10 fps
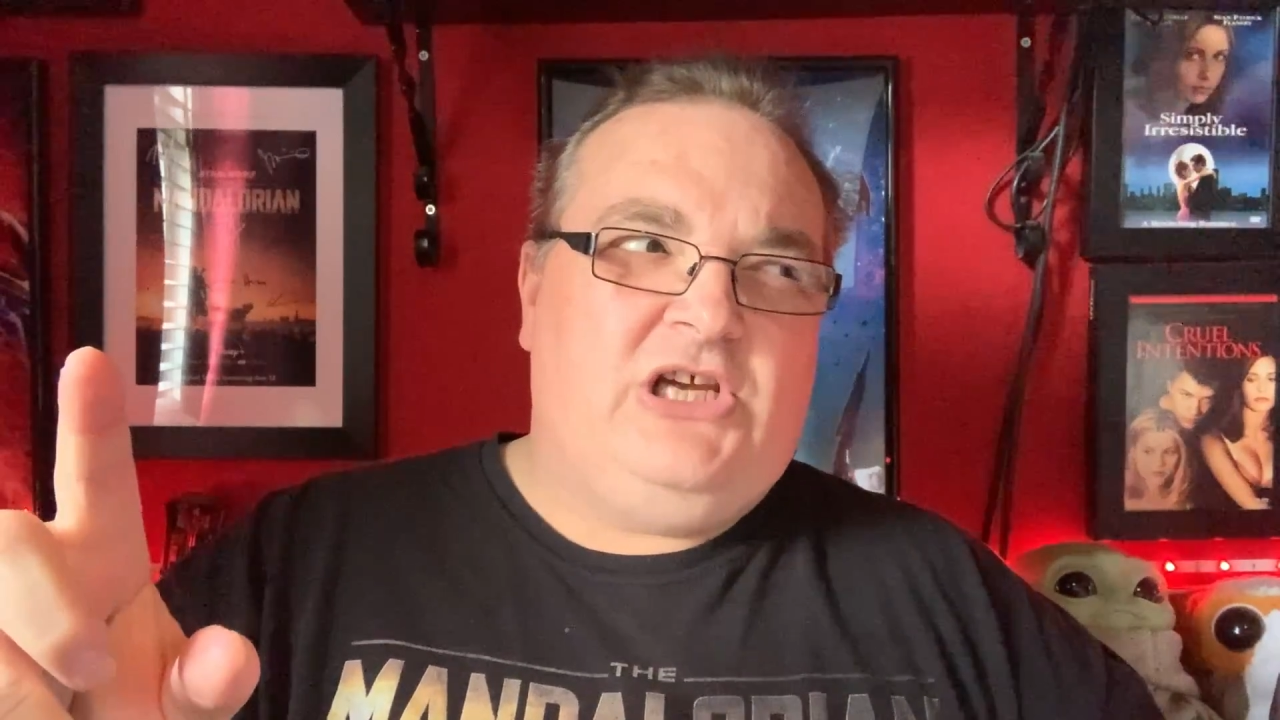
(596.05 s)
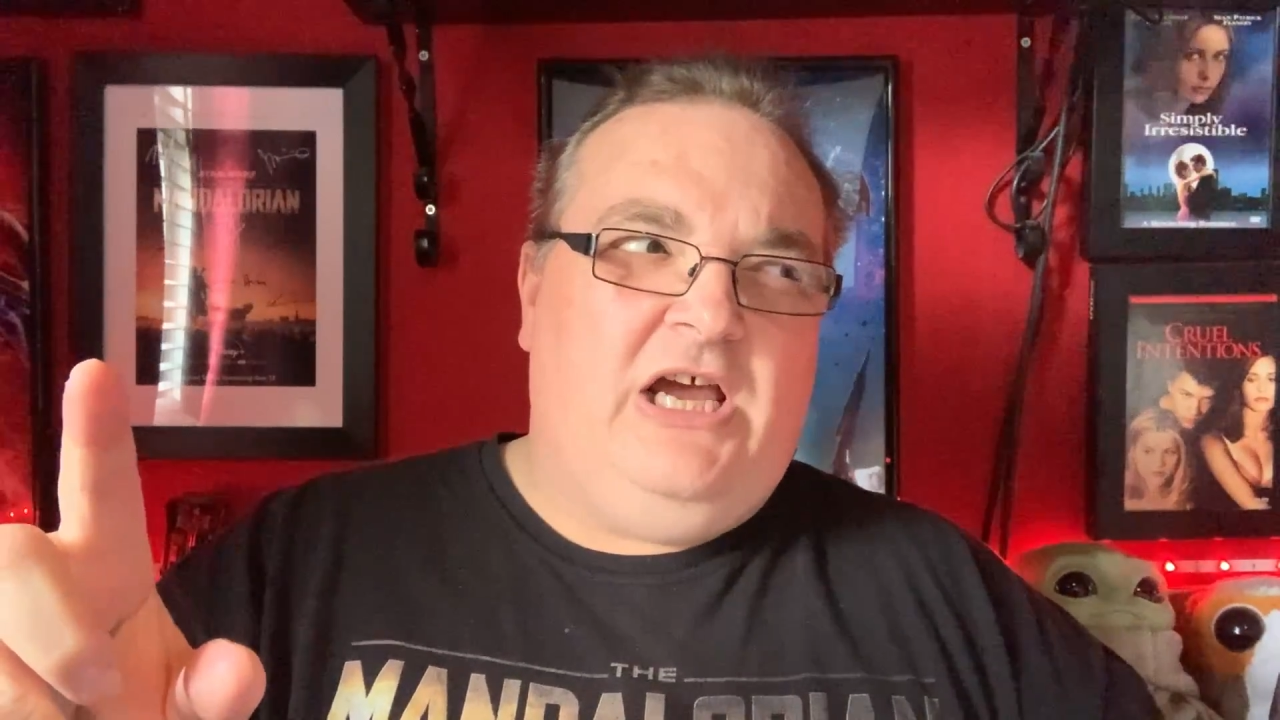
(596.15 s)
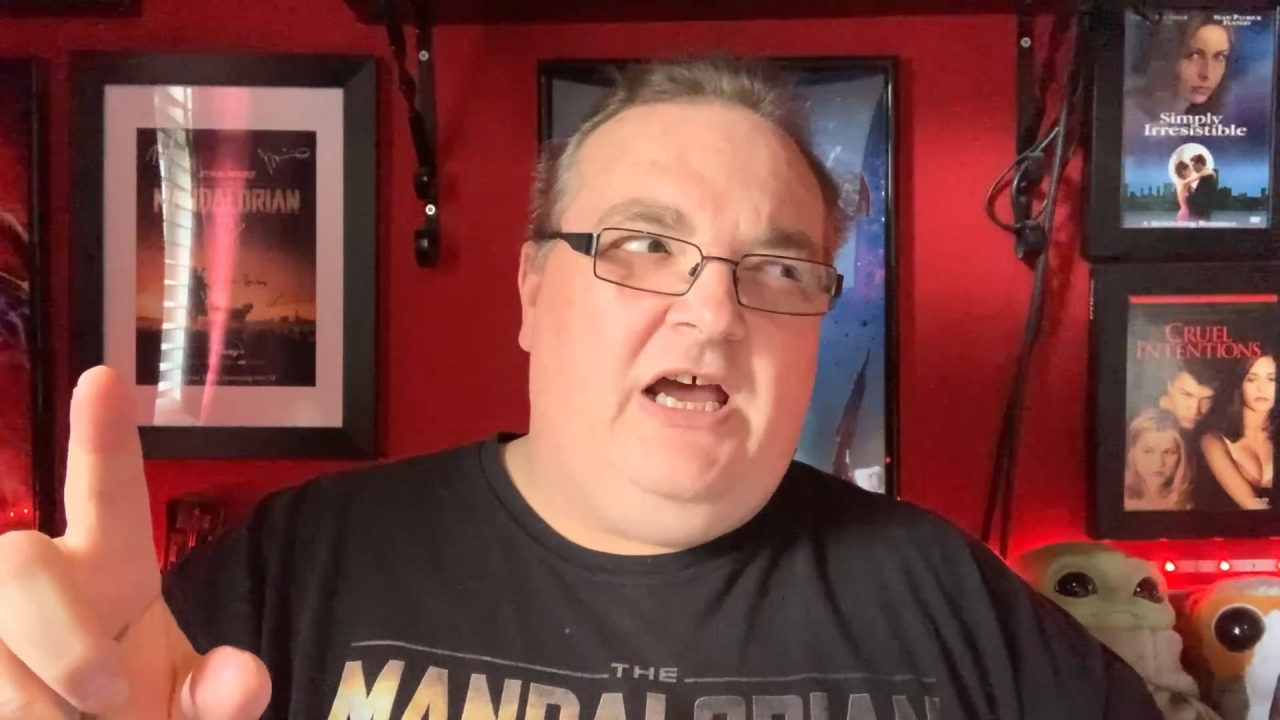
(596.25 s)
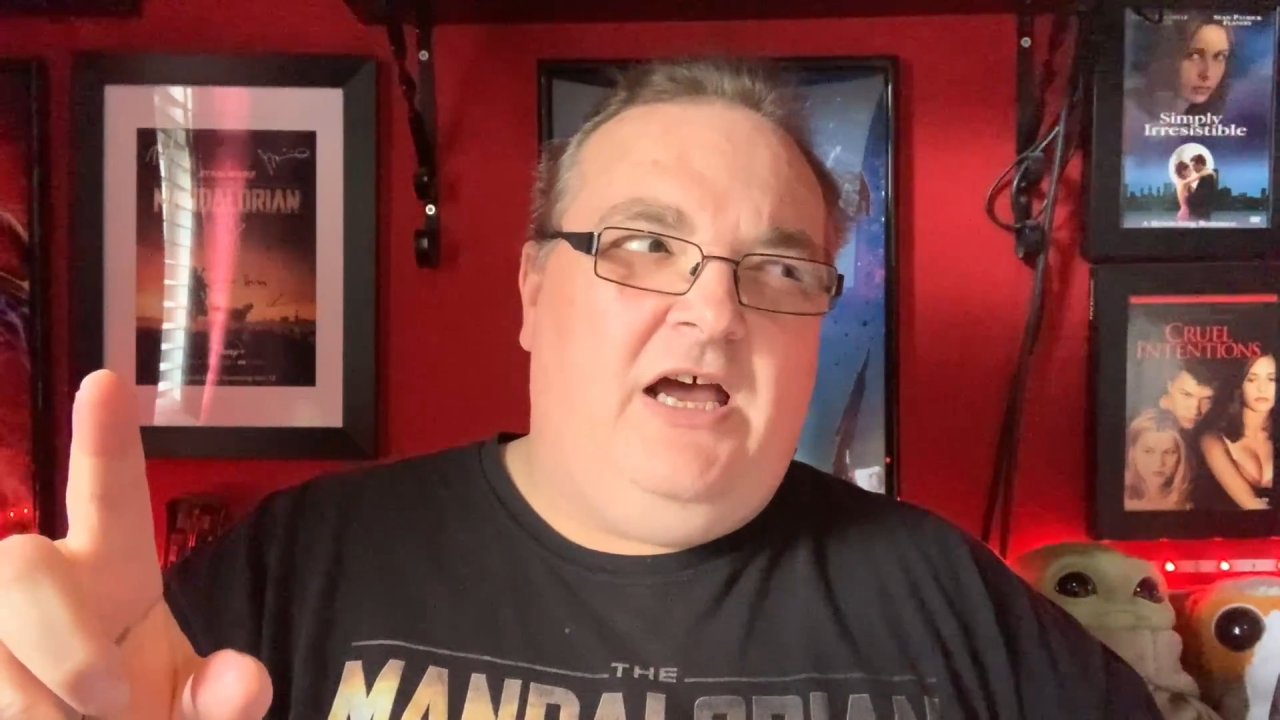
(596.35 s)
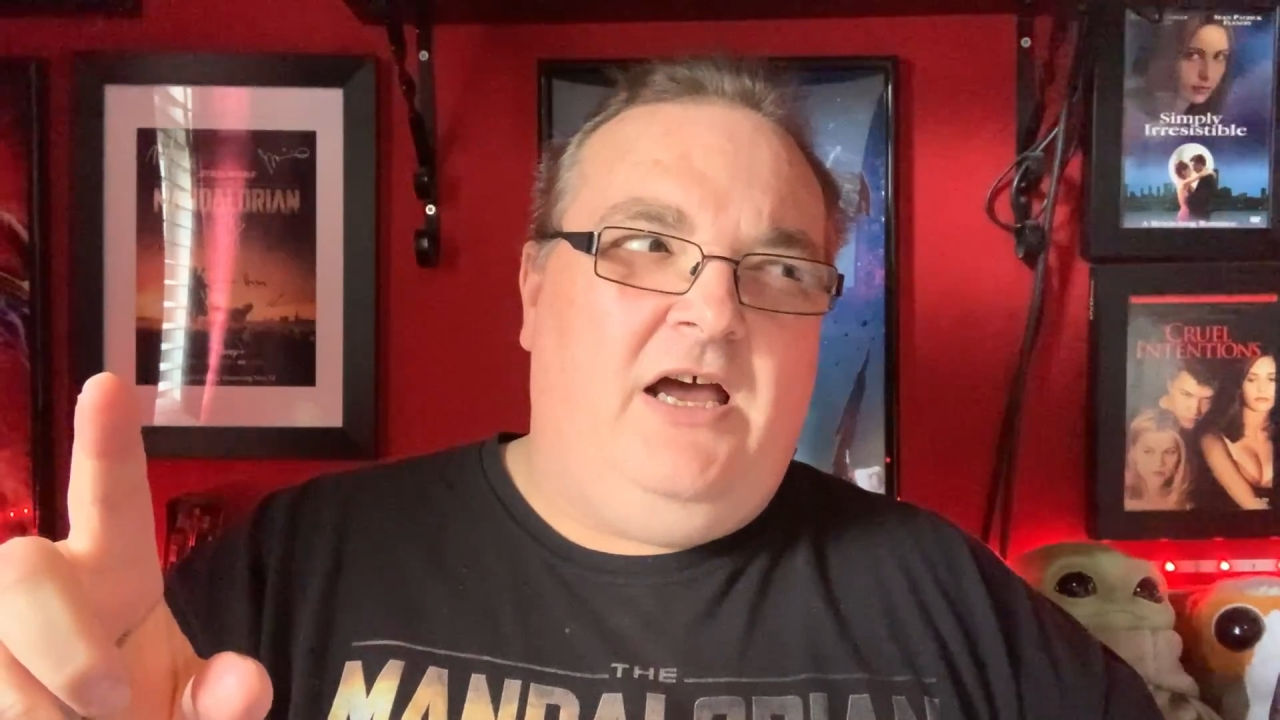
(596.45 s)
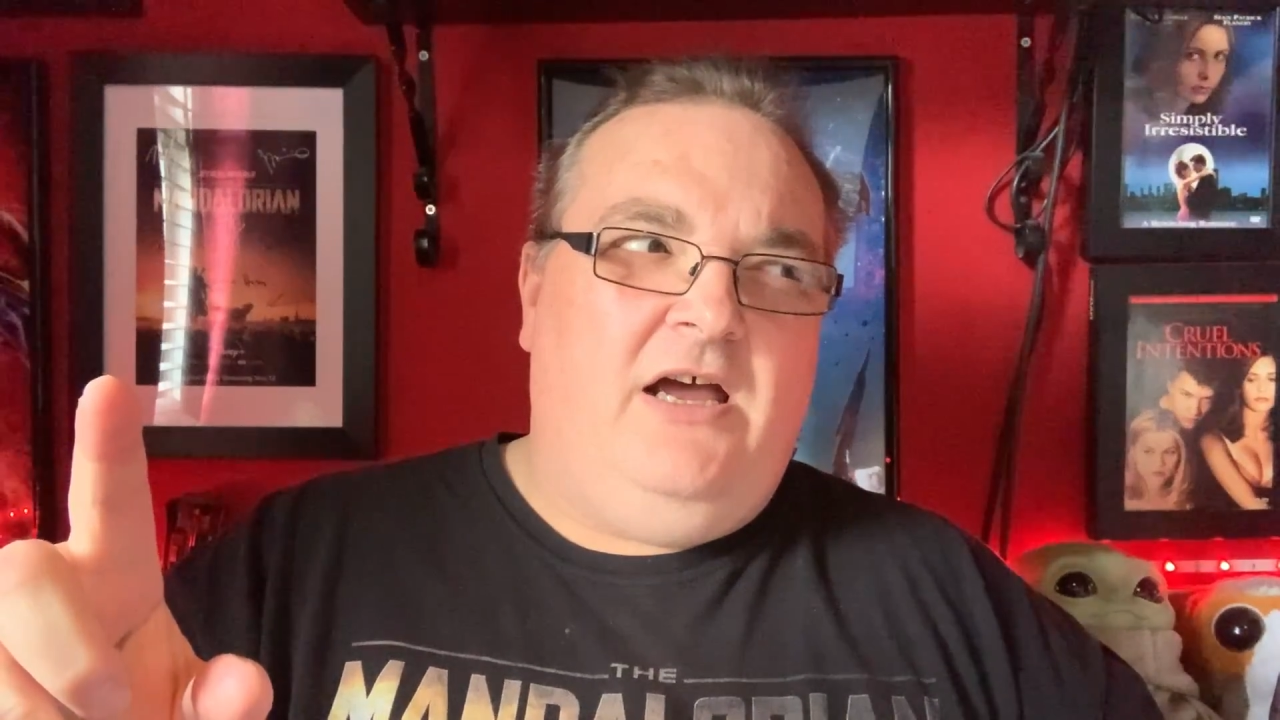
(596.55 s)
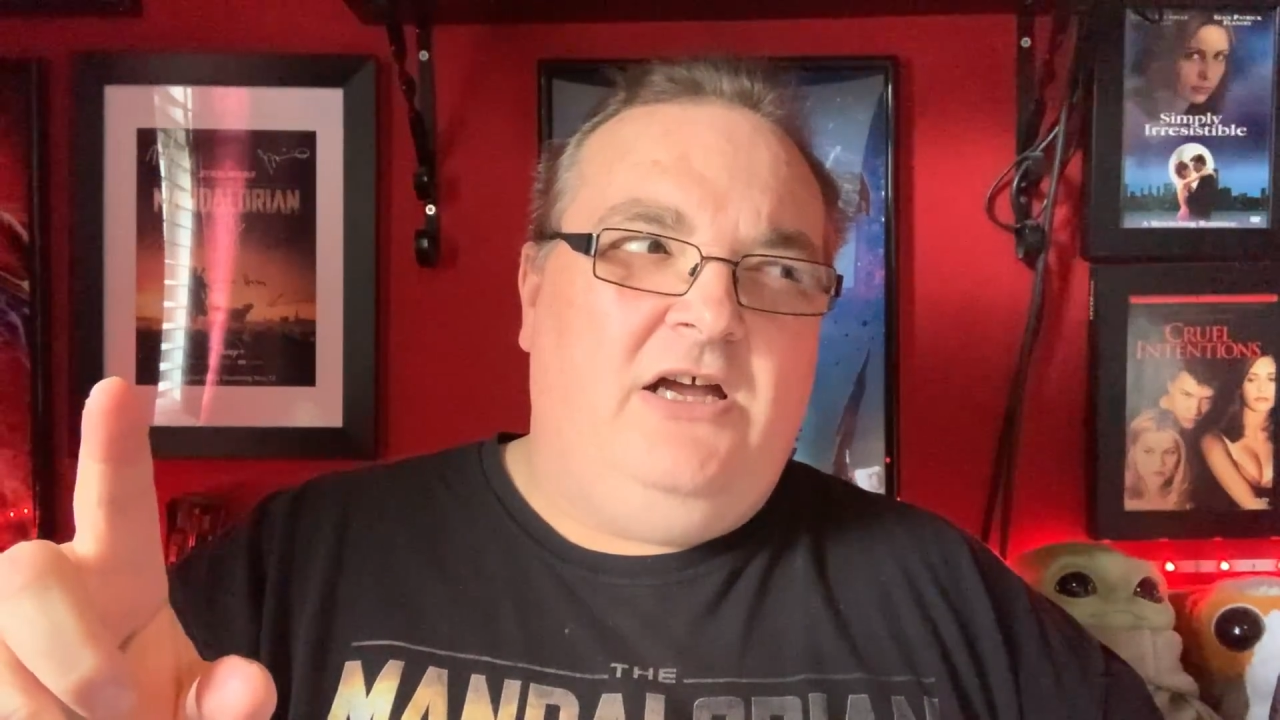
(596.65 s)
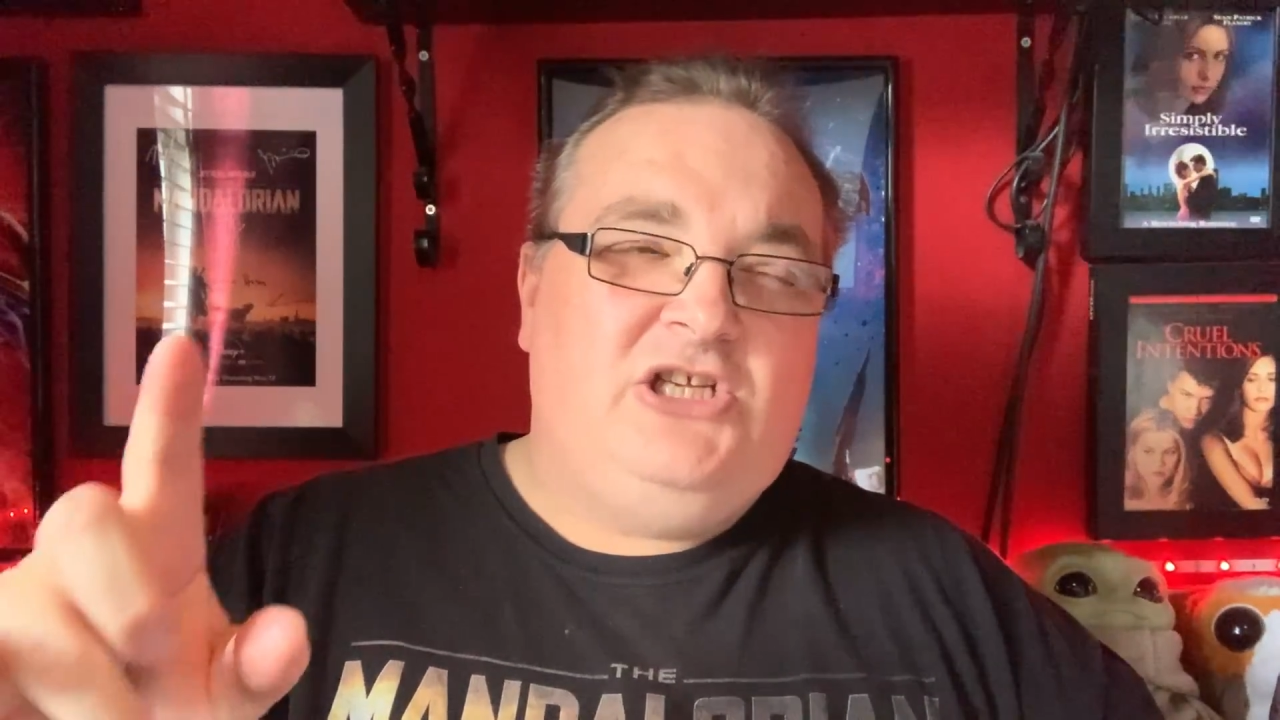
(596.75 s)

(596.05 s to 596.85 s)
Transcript: uh,